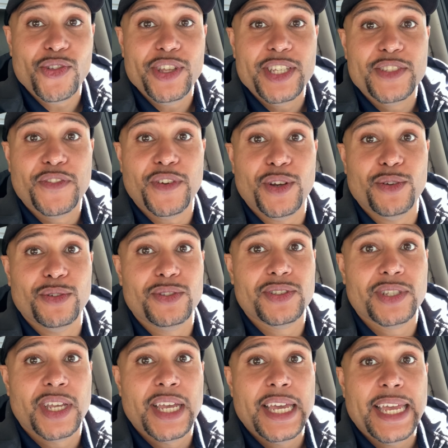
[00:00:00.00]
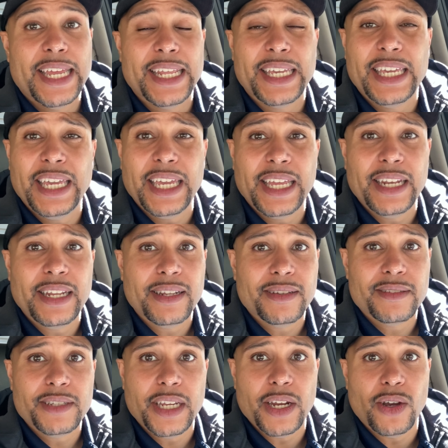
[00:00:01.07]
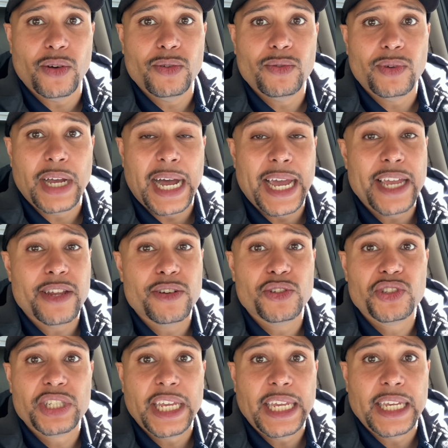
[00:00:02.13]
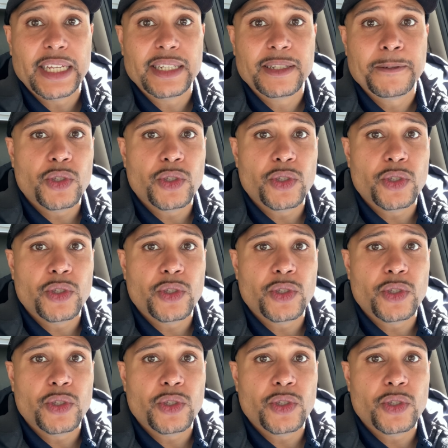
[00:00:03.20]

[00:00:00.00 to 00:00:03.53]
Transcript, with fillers: these folks. And again, you know, I understand.